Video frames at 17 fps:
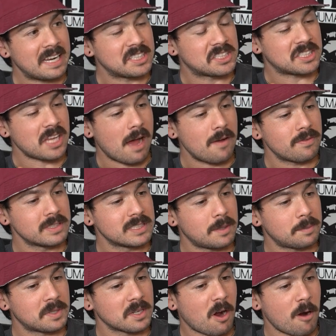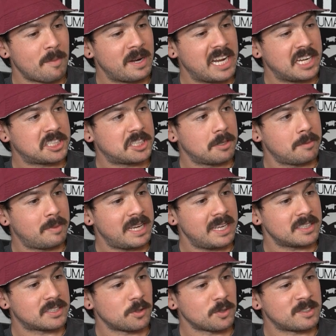softens up the carbonation a
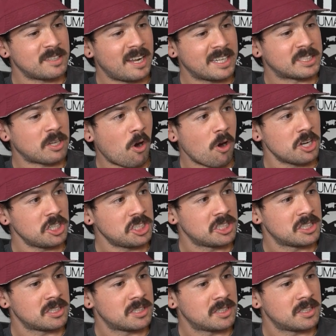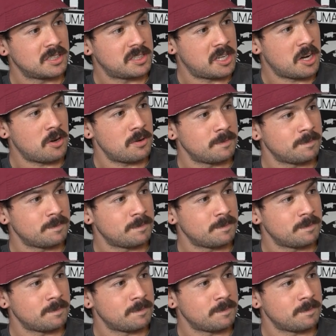bit, so it's not as harsh, you know?